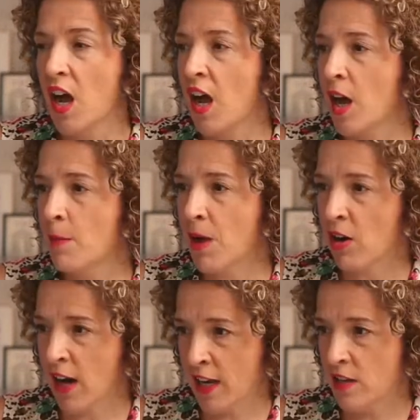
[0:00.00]
Um,
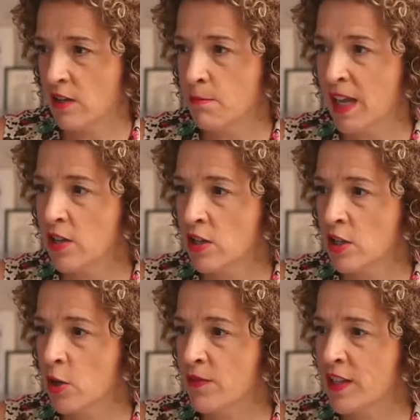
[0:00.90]
all right,
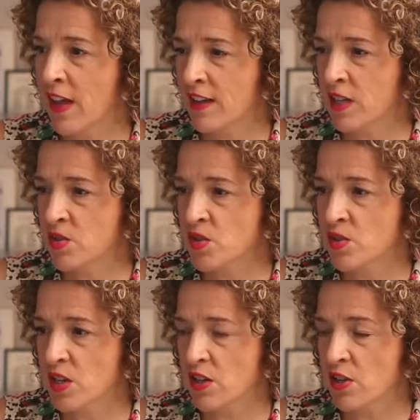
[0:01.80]
Michael, hopefully that
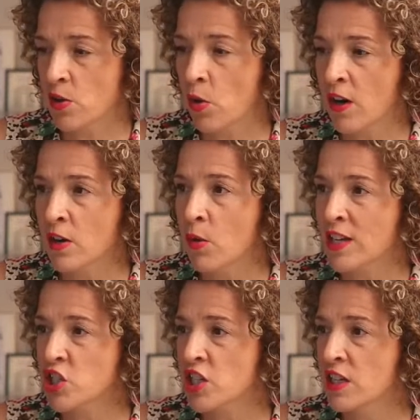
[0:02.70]
answers your
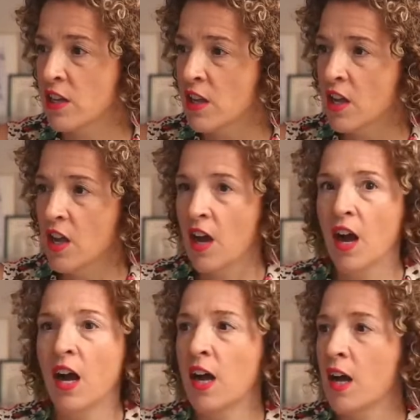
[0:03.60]
question.
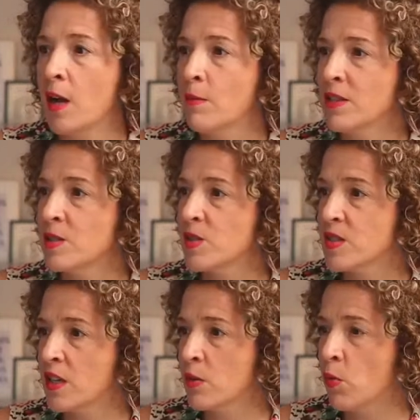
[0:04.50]
Um, let's
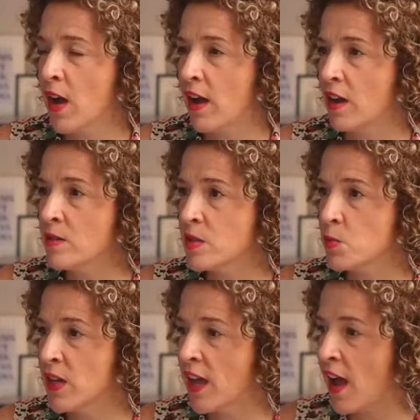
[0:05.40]
see what
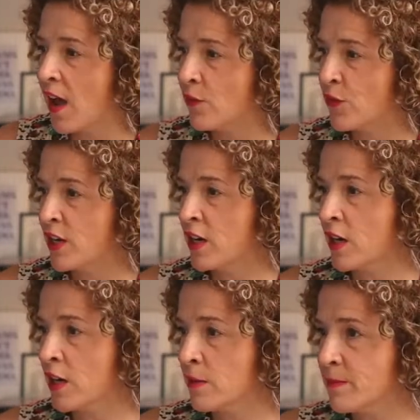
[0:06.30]
else we have
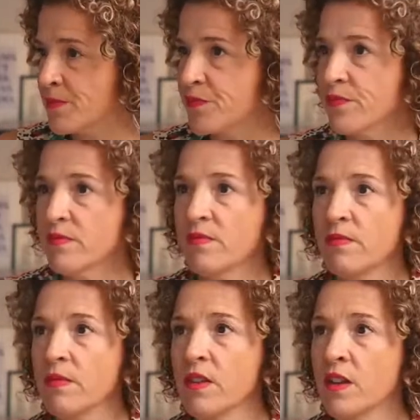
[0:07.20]
here.
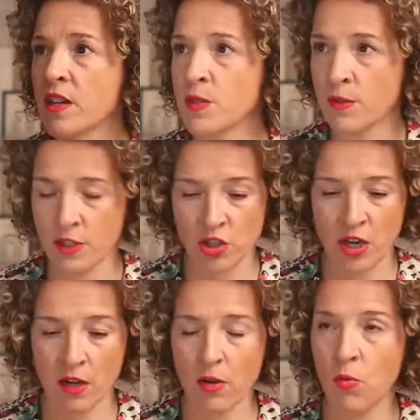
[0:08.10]
I just want to
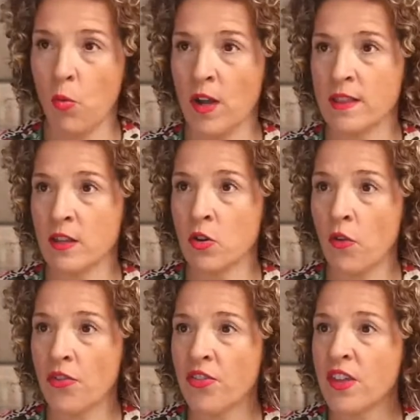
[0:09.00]
check one
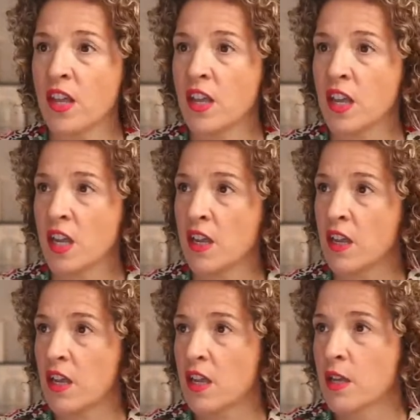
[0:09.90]
little thing,
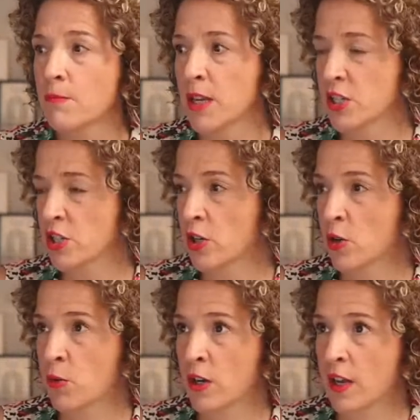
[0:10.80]
make
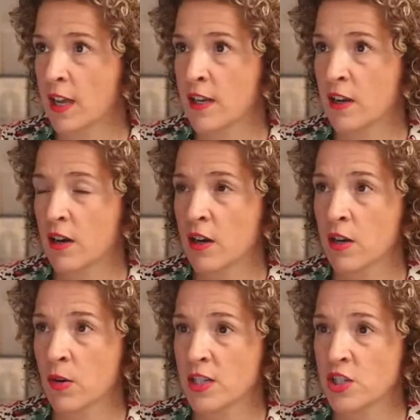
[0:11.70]
sure we're getting our
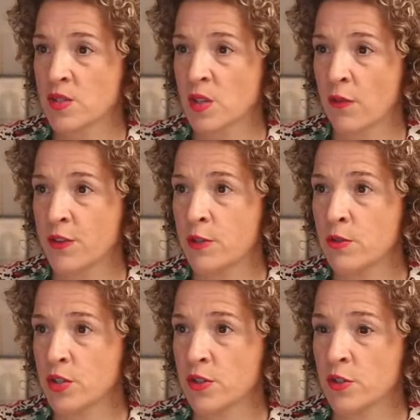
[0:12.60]
questions off
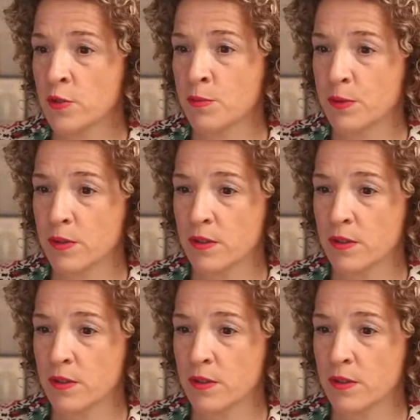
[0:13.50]
YouTube.